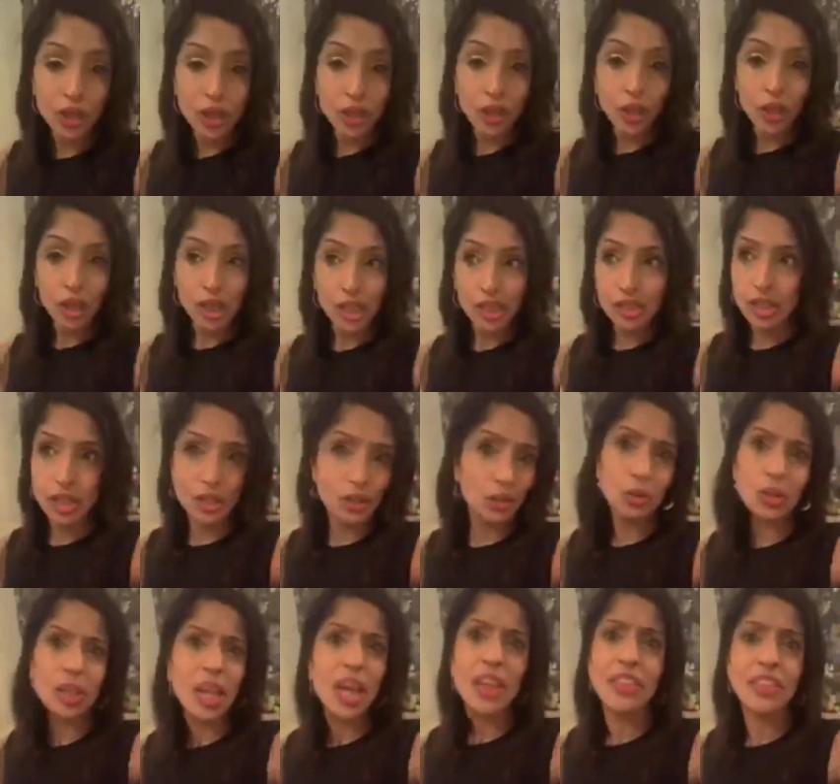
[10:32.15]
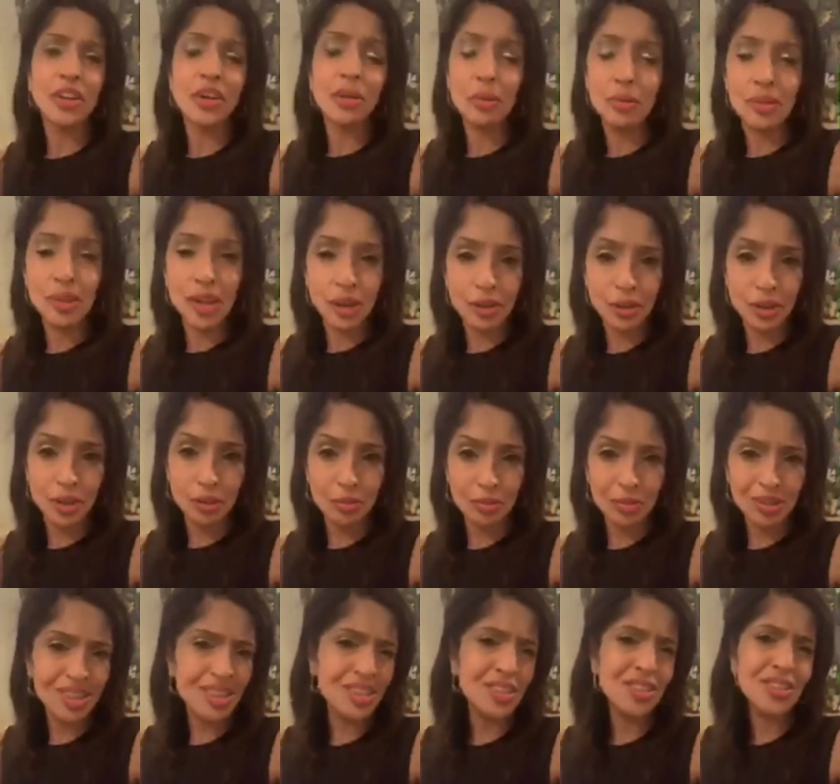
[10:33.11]
it's like you're nothing without it,
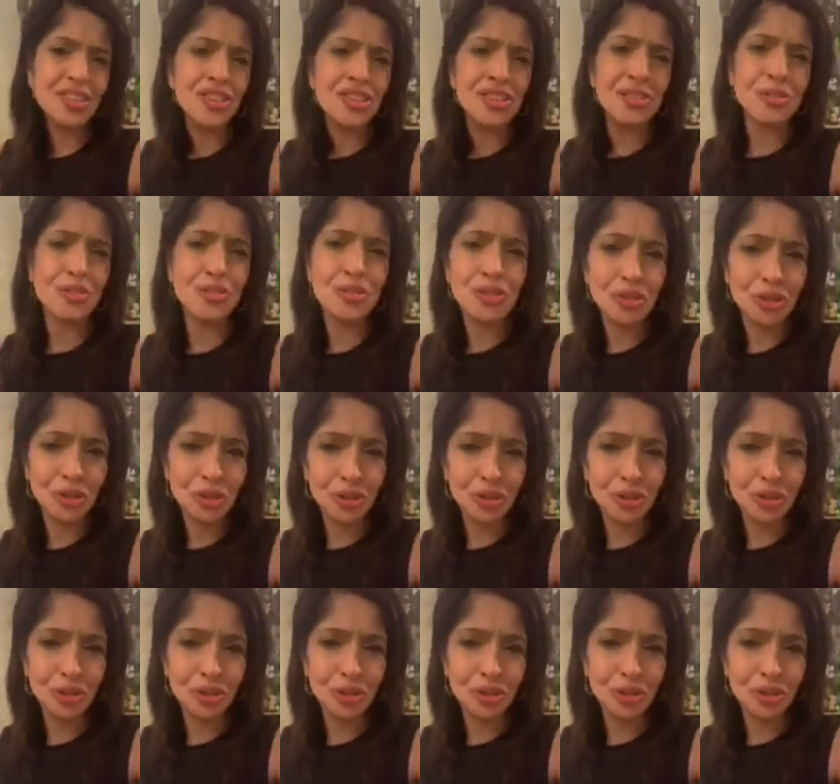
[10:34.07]
which is just not true.